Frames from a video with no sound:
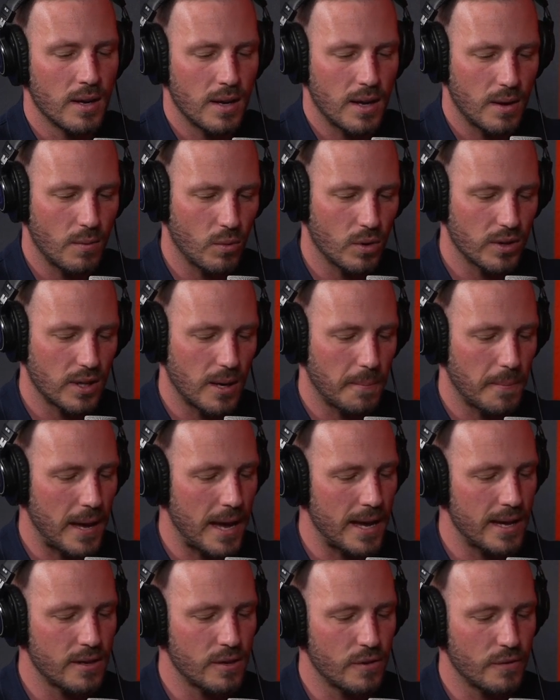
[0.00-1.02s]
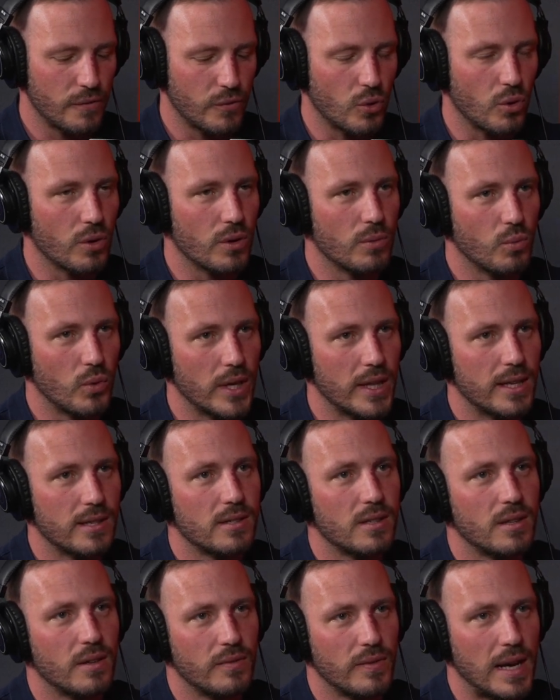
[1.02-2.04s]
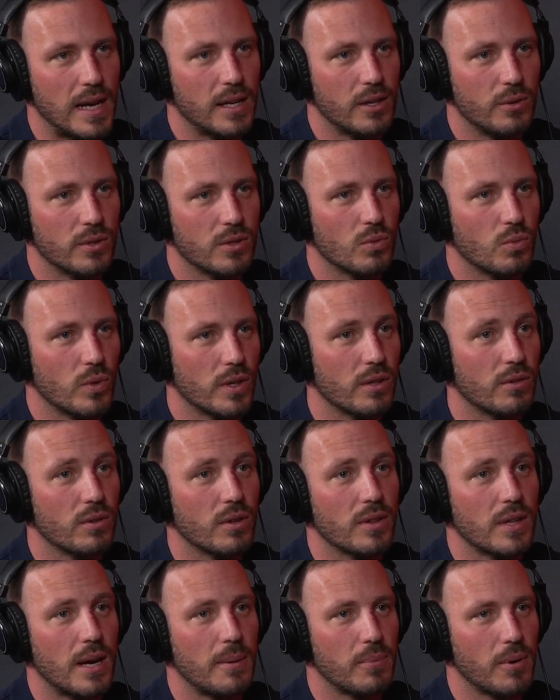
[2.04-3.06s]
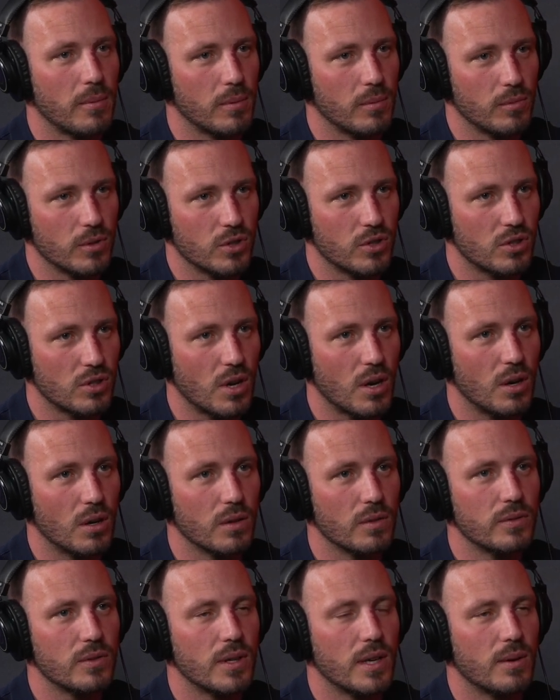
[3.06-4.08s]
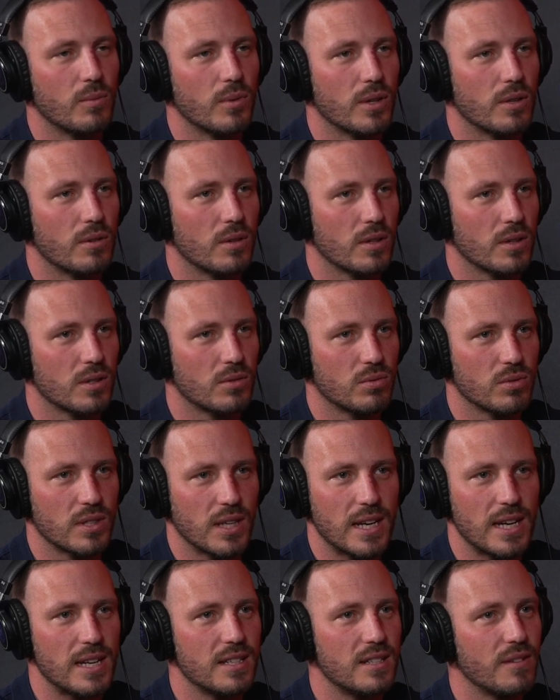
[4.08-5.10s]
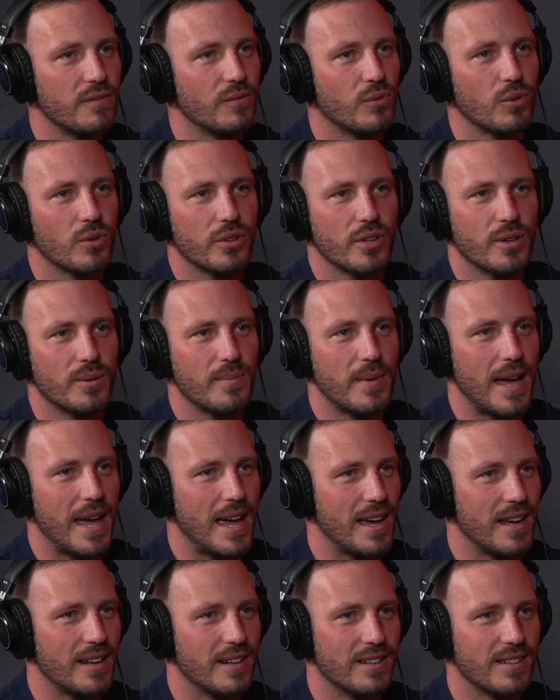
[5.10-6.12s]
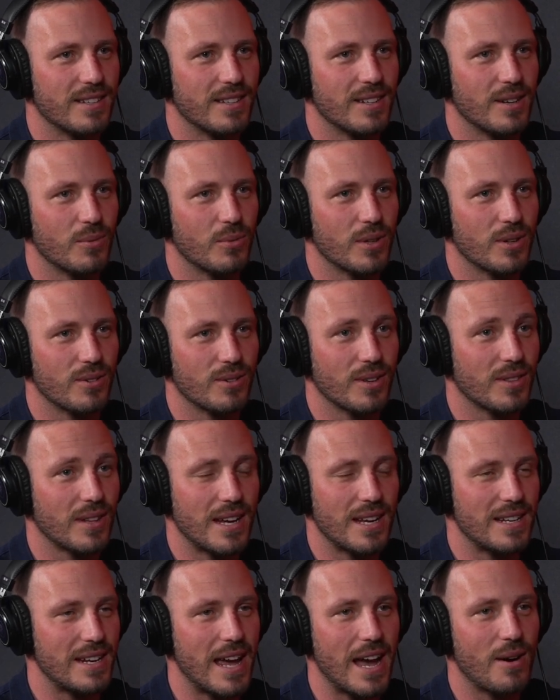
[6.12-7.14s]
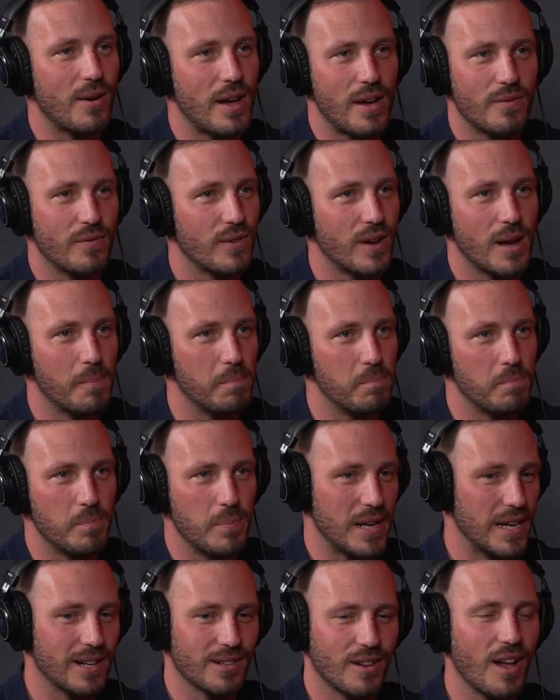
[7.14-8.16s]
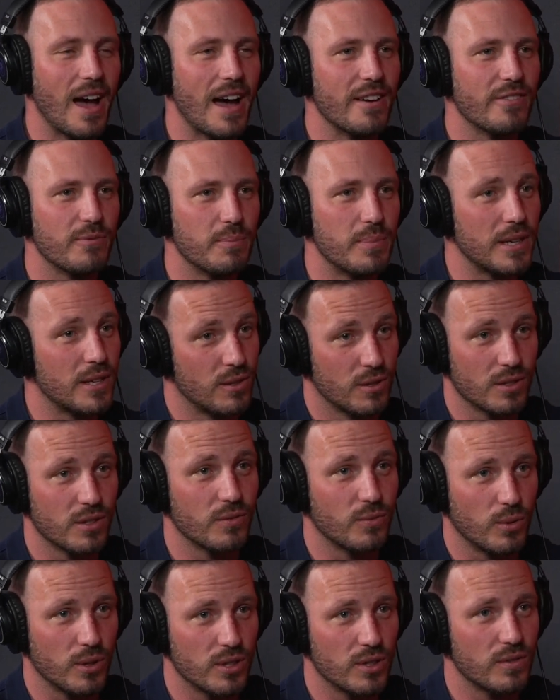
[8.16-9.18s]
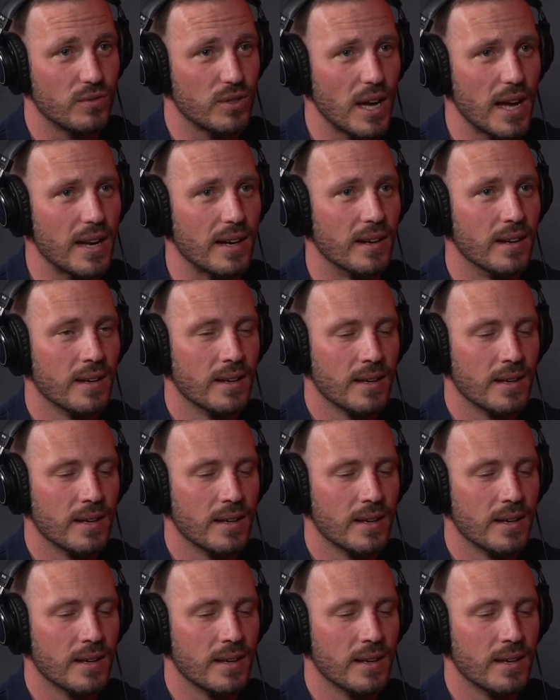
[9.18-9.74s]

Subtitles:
And what they're paying you for and where they see the value is whether or not that problem was solved and whether or not this was easy for them and, whether or not they now have a better life because of what you've done.